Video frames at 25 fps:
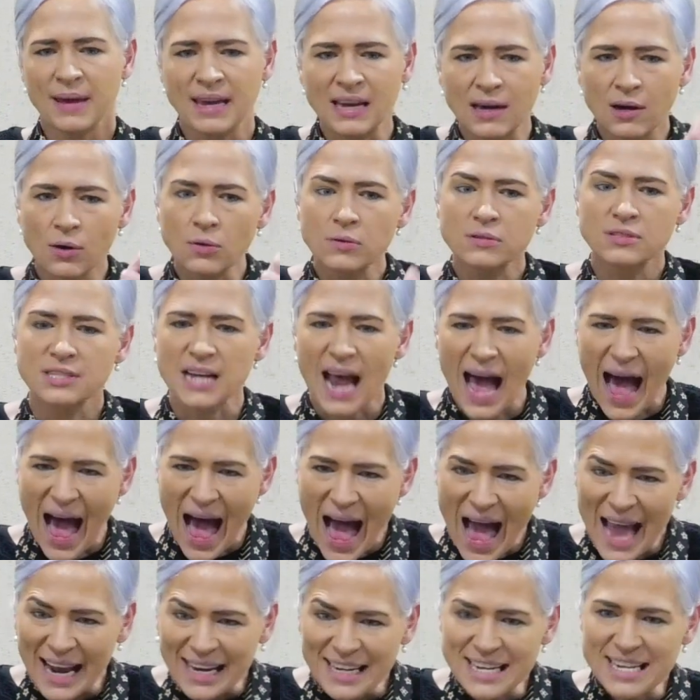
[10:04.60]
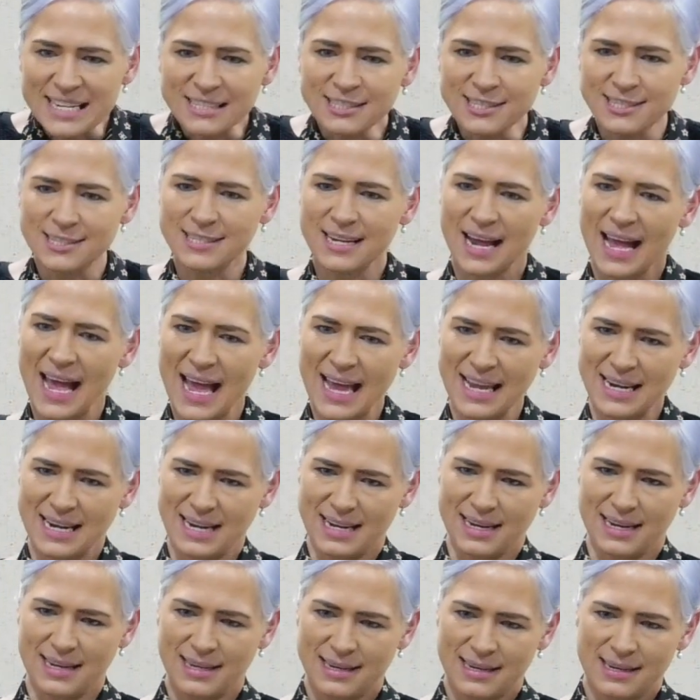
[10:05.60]
Because I
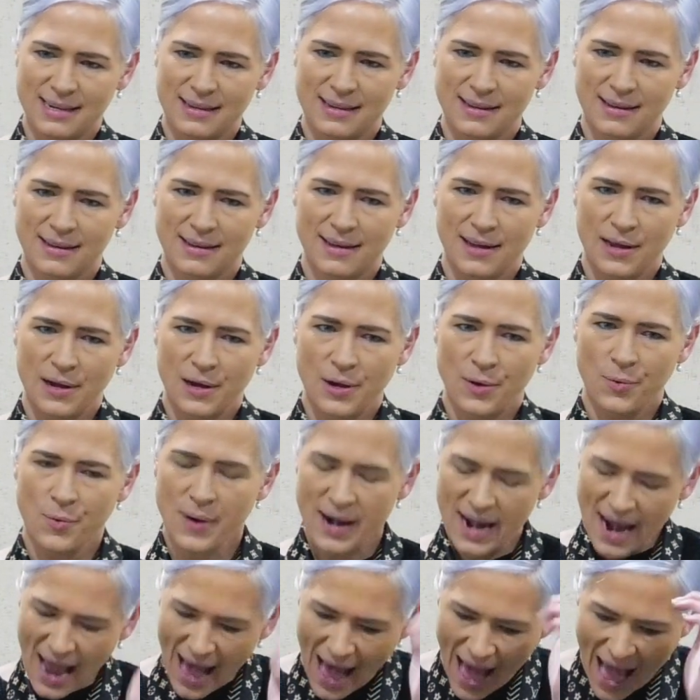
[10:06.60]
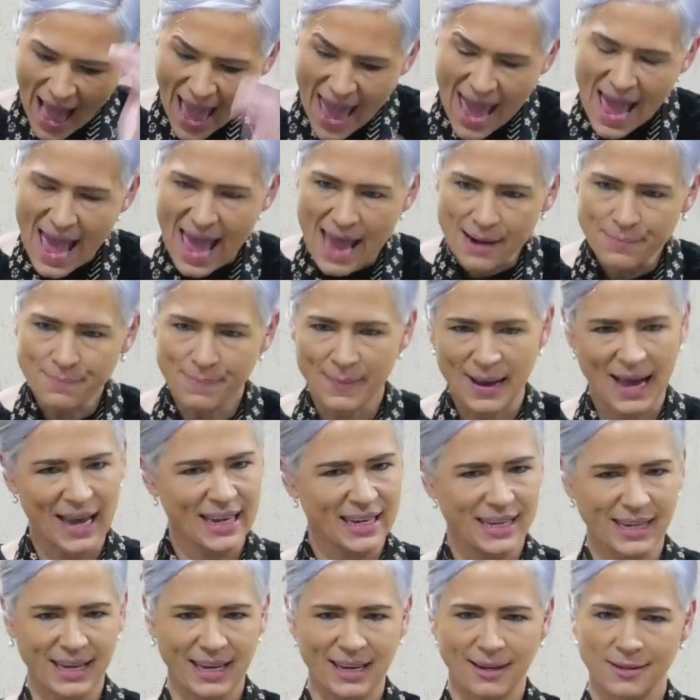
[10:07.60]
decided when I had
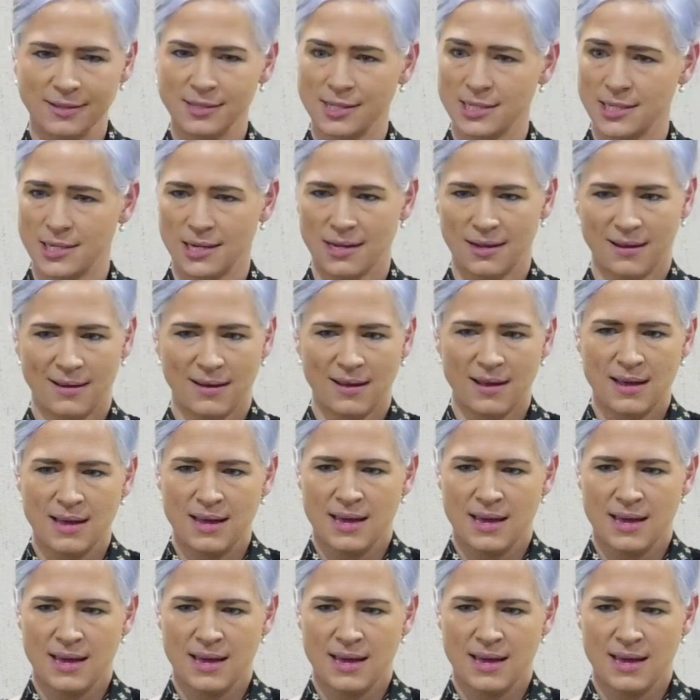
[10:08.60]
my kids